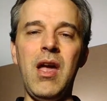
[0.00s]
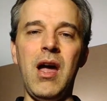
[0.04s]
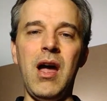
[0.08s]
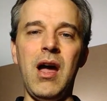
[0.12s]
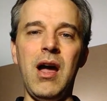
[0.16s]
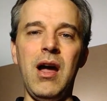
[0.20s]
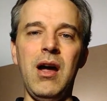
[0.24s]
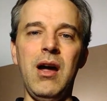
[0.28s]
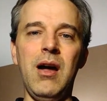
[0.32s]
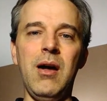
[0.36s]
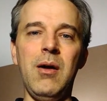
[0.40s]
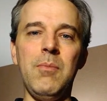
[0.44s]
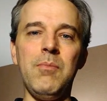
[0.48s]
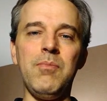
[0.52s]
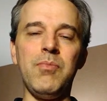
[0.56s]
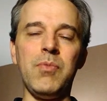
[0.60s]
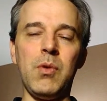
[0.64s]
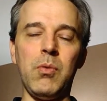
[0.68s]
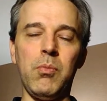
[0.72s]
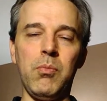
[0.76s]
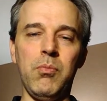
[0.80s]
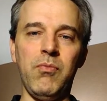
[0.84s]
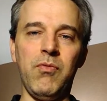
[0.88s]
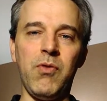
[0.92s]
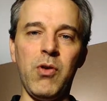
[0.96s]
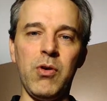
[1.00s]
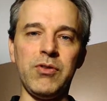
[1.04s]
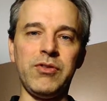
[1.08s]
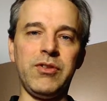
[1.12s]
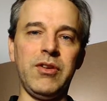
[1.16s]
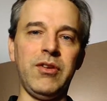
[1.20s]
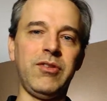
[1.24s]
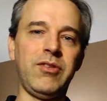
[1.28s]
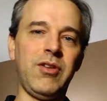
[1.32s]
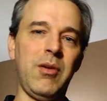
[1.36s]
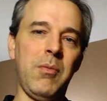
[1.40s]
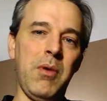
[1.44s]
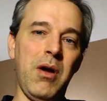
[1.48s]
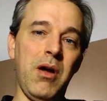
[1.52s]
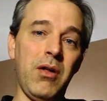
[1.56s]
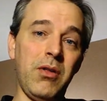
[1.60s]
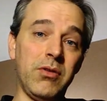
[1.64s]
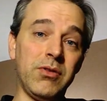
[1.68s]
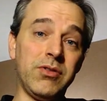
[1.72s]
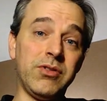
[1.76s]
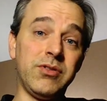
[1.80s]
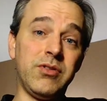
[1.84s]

versus some other